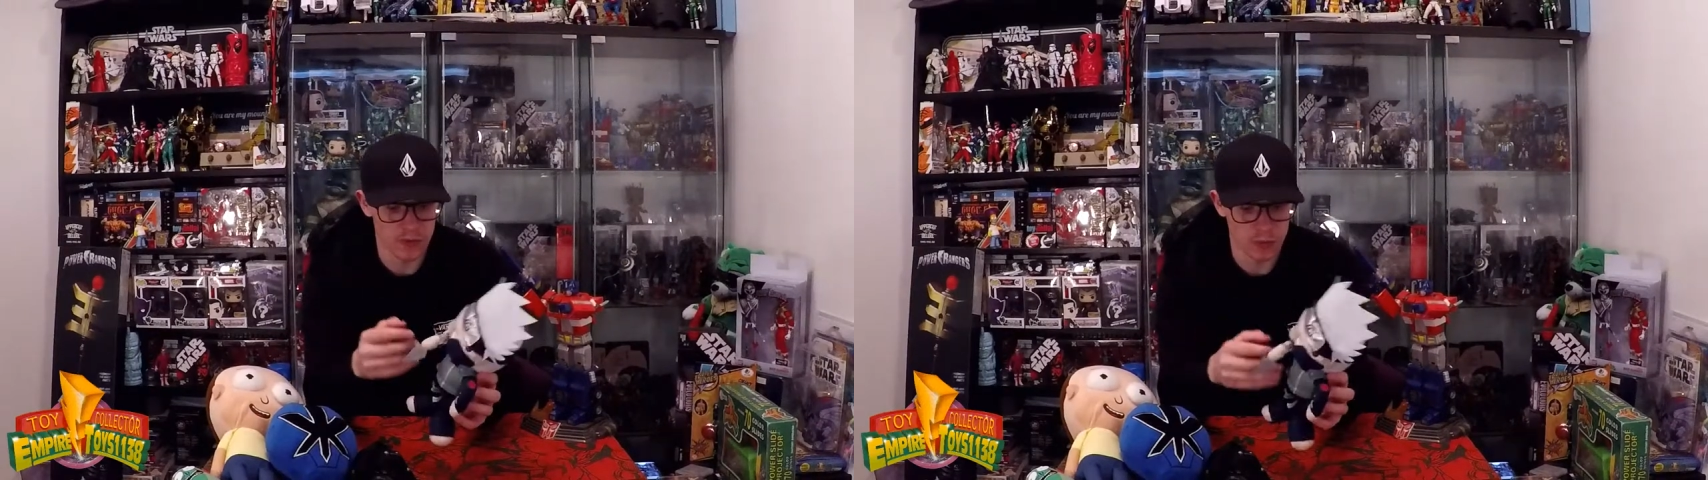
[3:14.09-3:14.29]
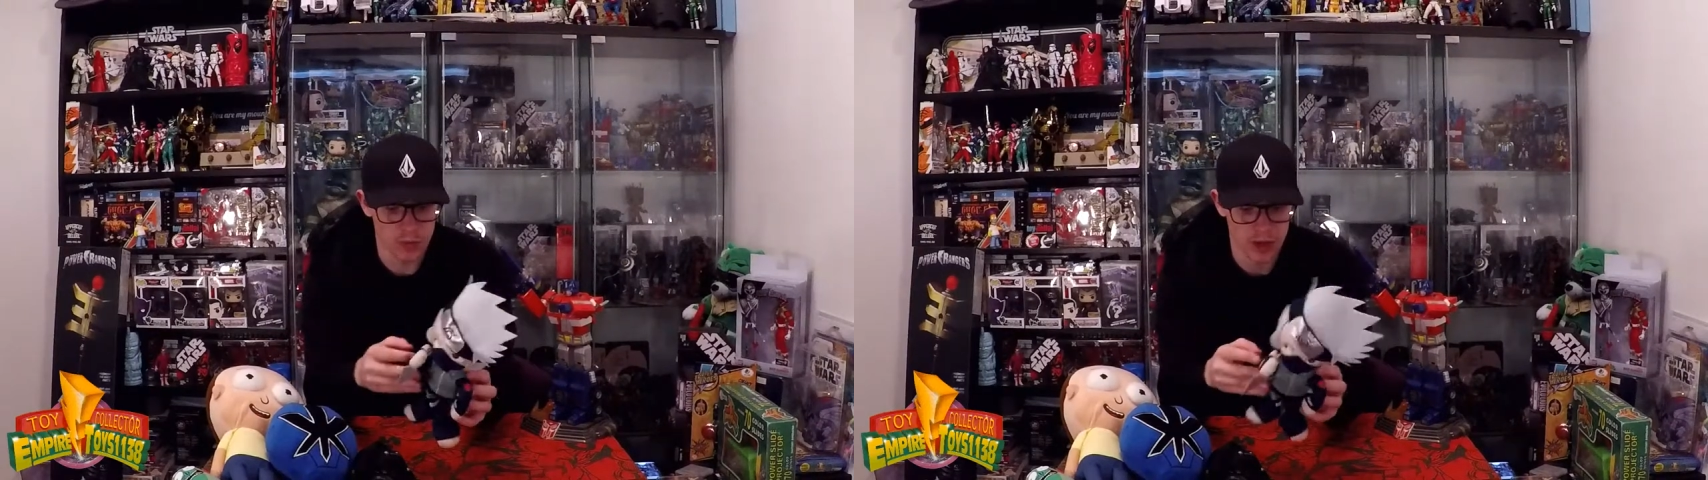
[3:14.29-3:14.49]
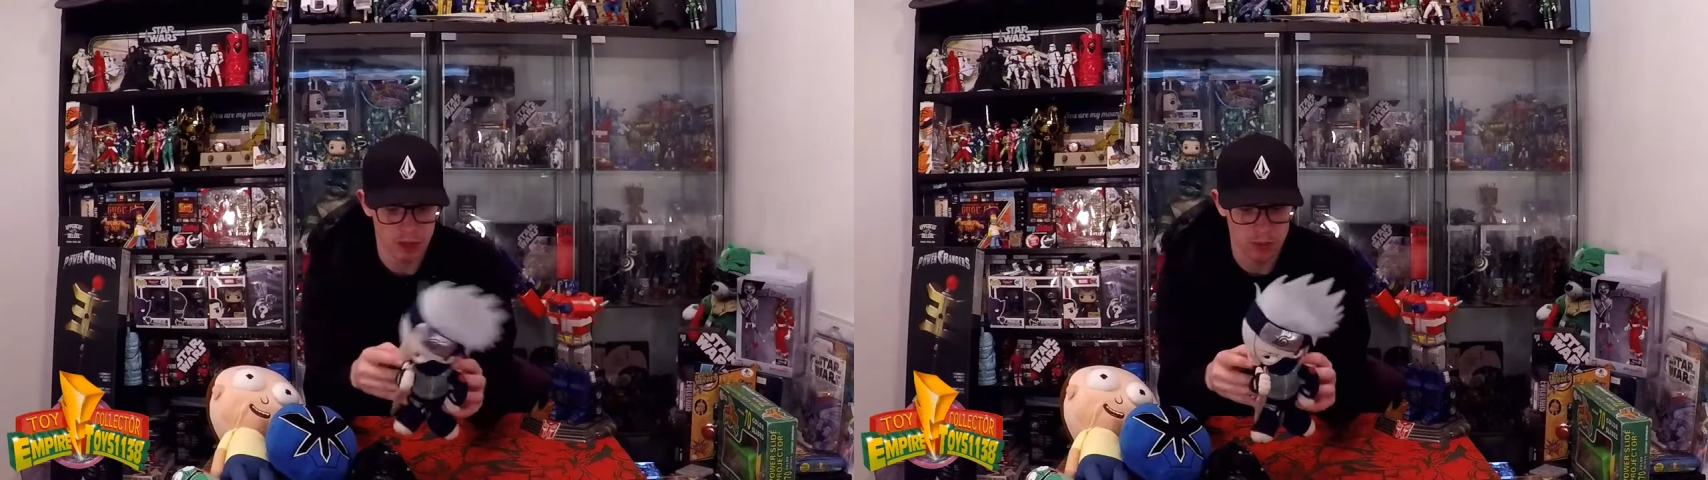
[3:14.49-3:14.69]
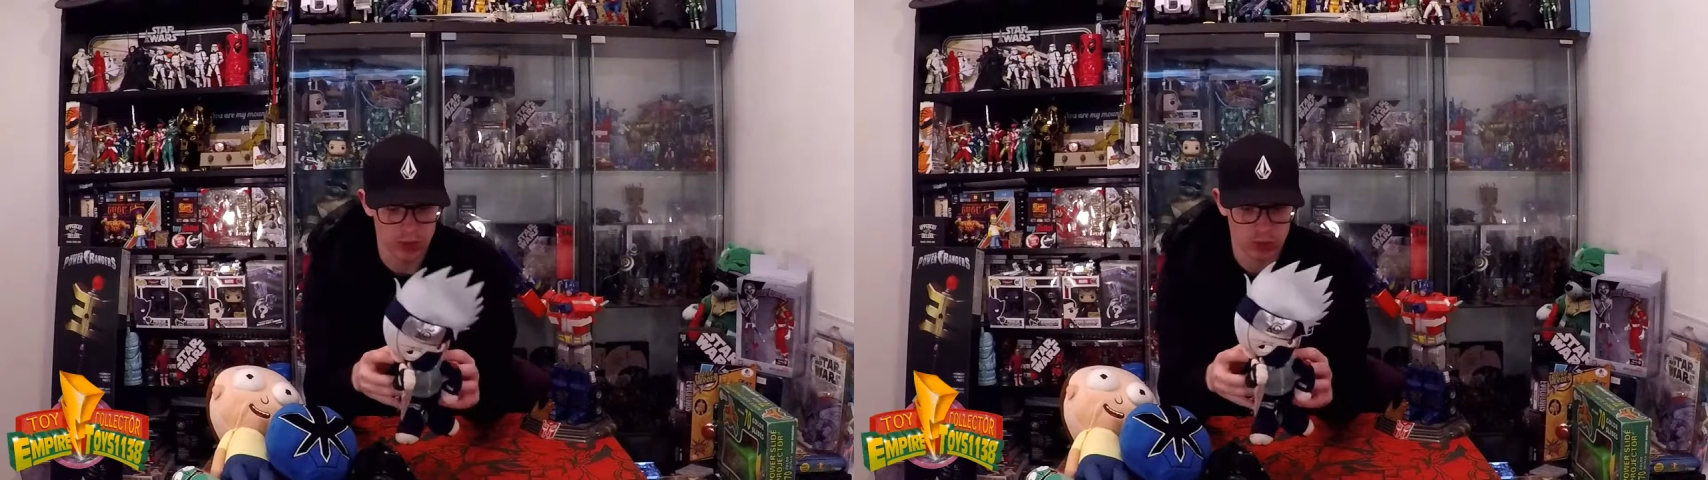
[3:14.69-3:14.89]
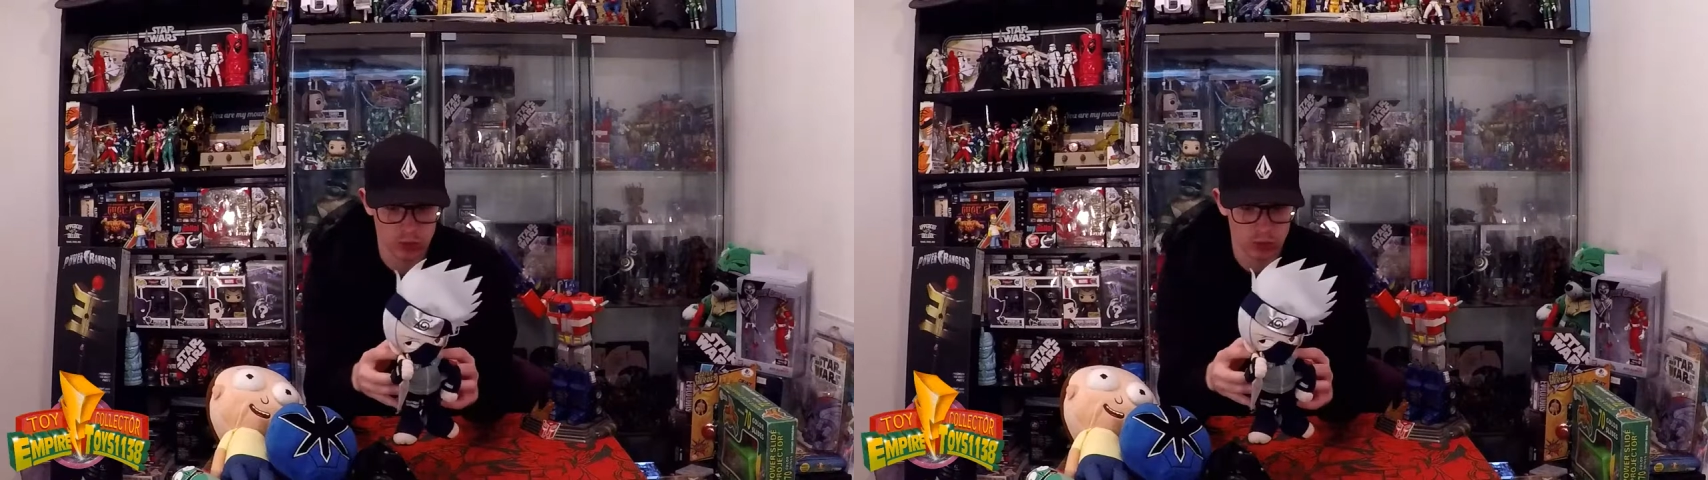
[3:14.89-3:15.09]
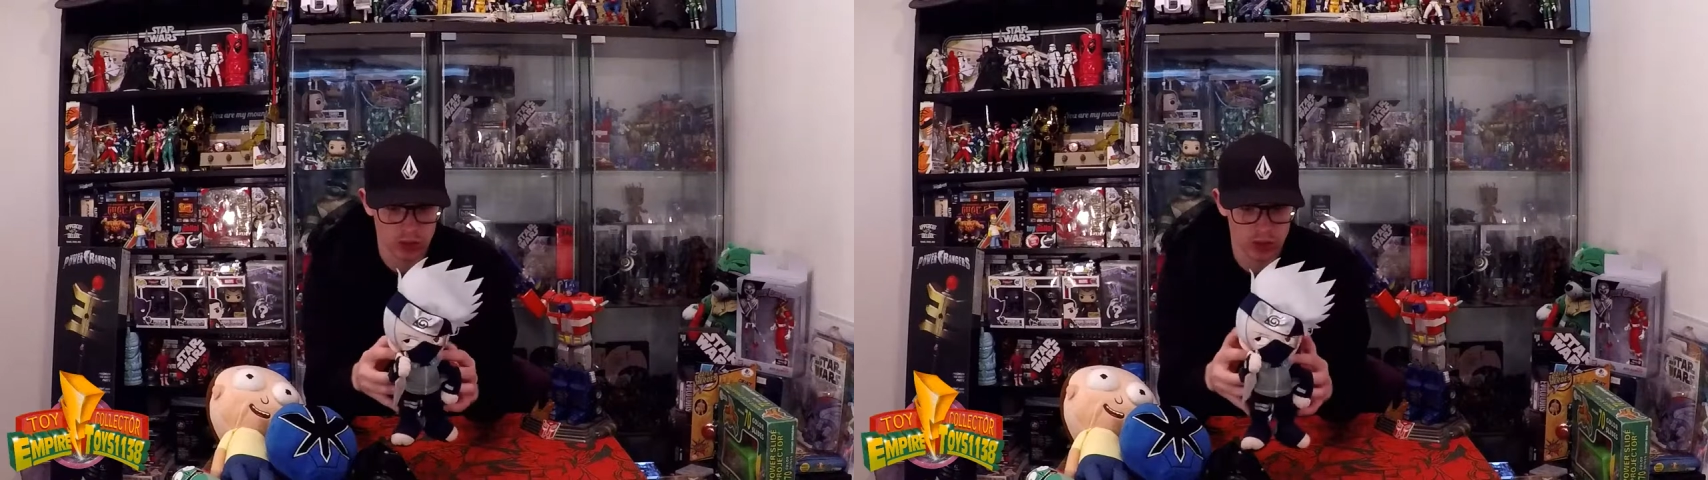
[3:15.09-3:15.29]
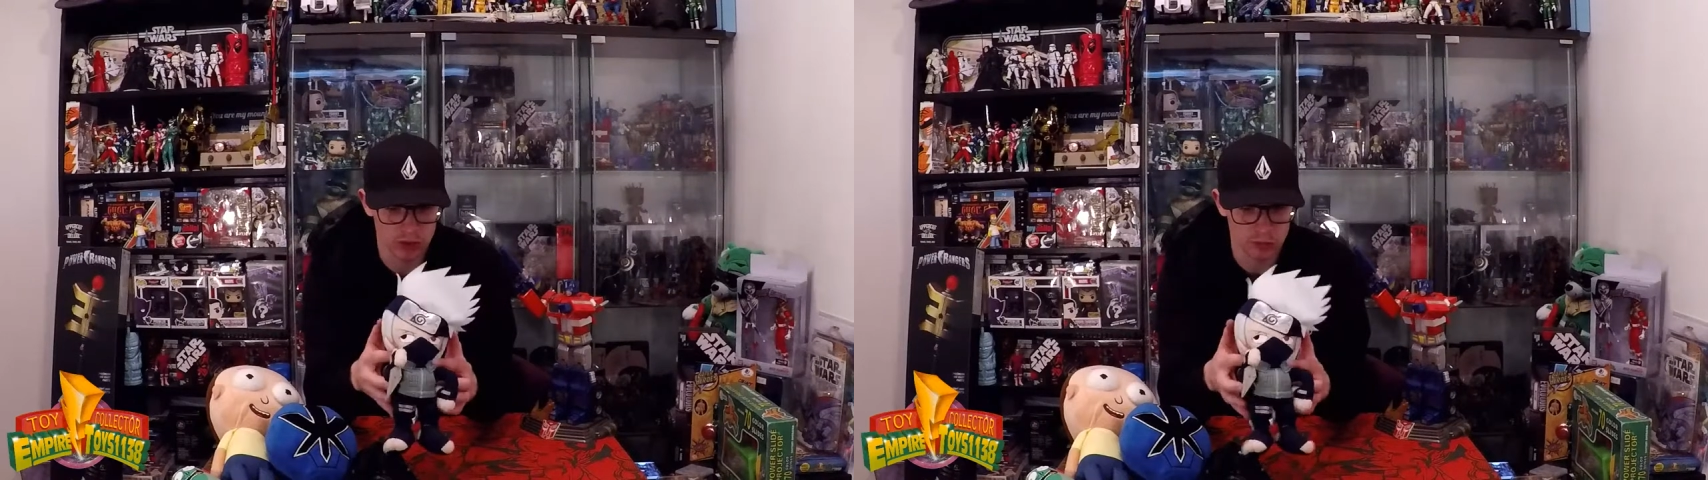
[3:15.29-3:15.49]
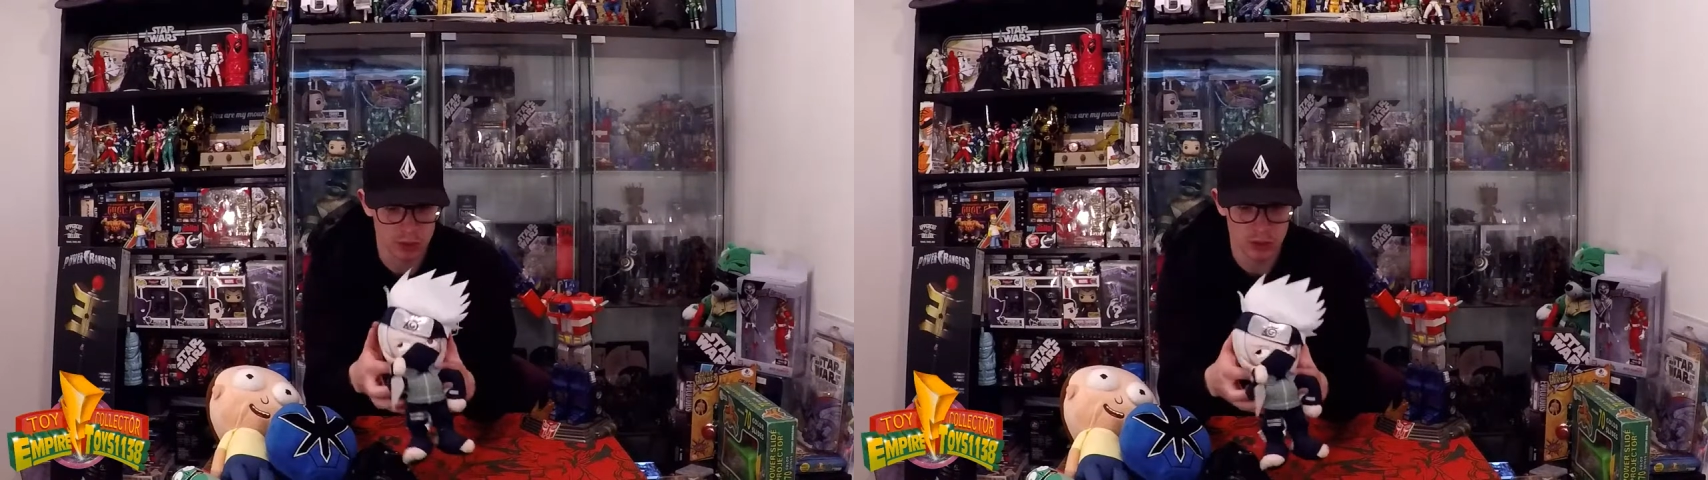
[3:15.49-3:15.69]
my anime sort of stuff,
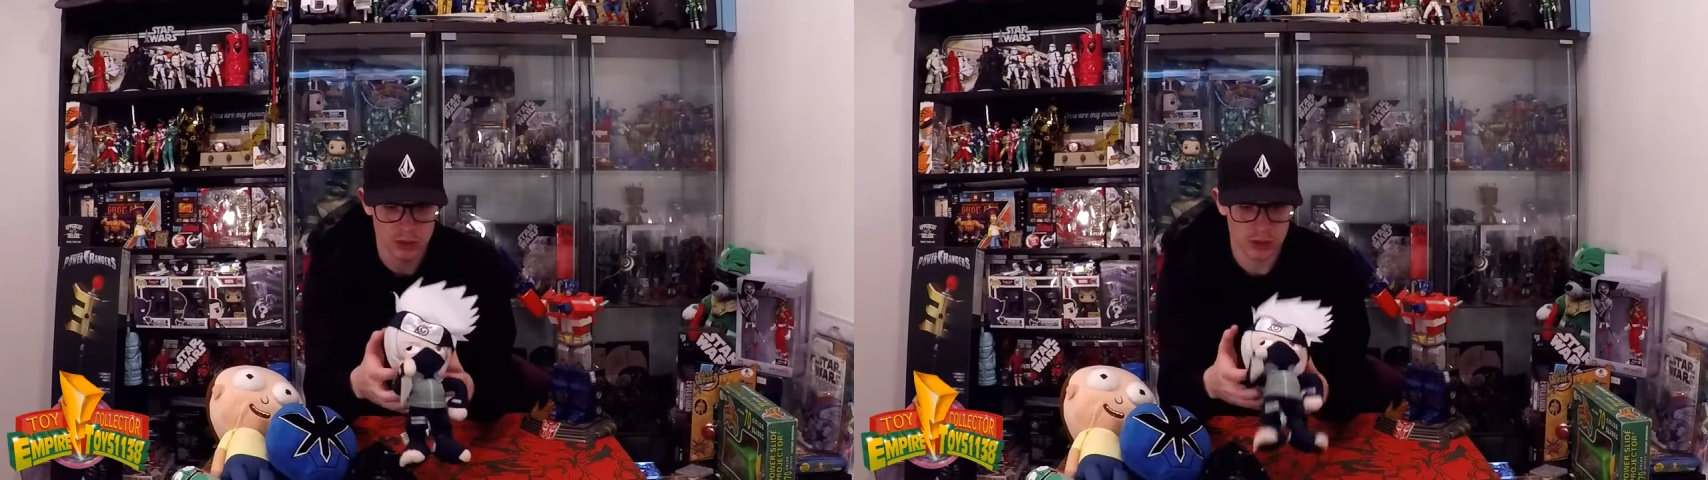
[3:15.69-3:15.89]
but